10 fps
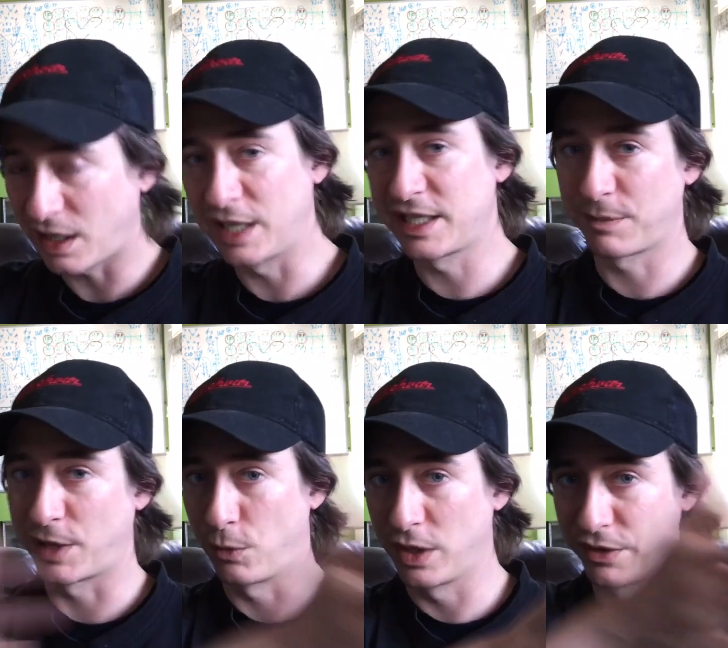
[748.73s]
I take
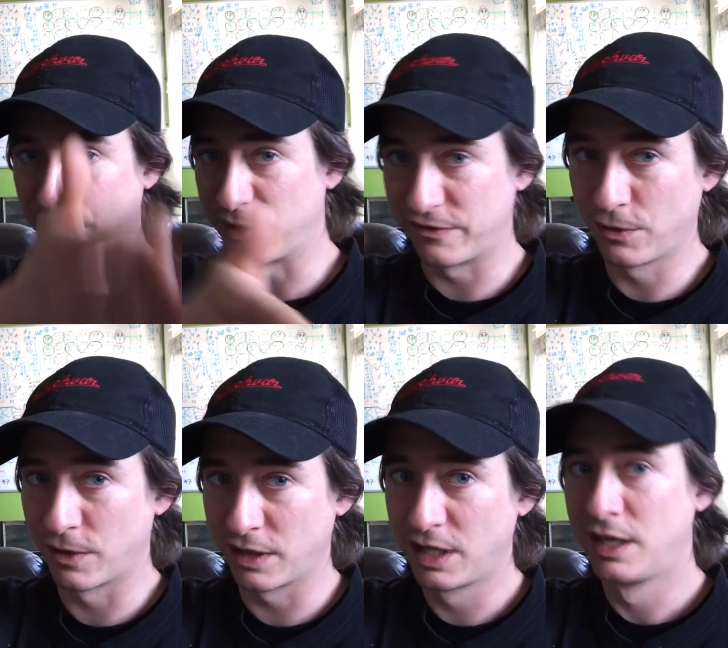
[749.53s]
my 1, 3,
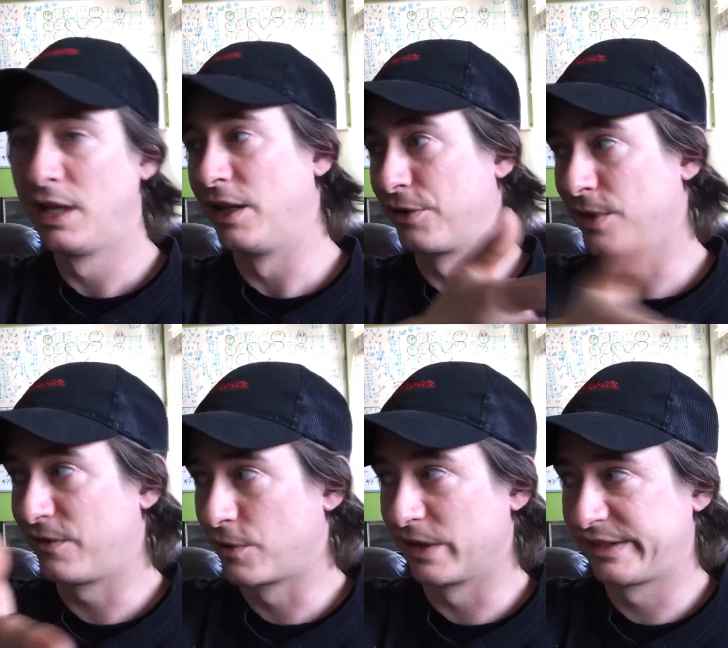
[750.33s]
4, and 3
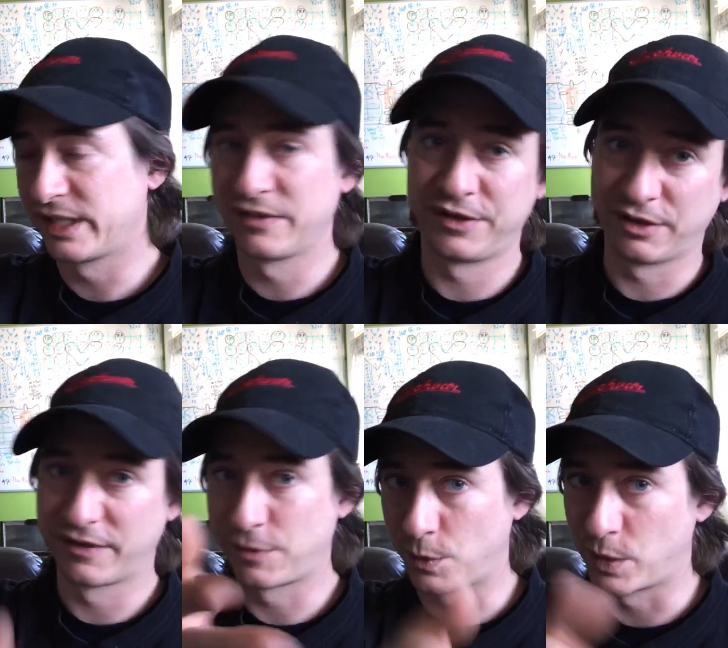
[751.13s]
and 4 is 7. You're
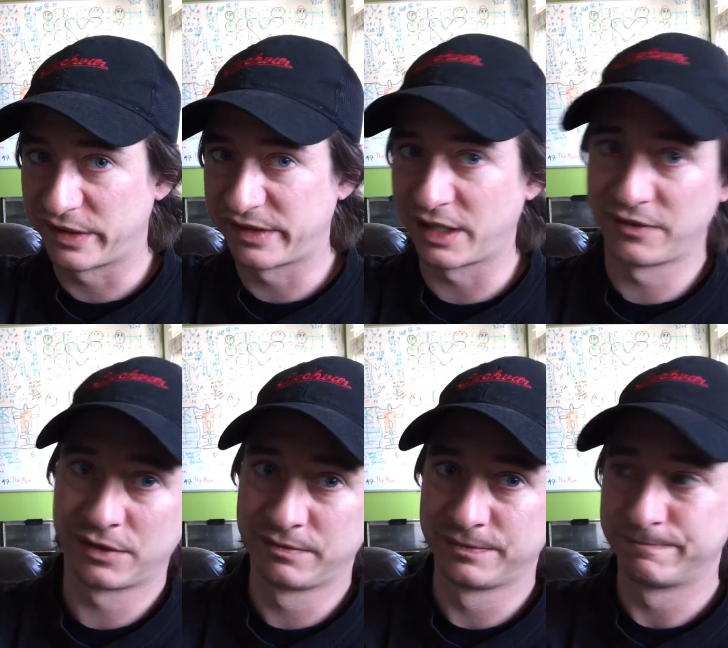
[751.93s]
left with 1, 7,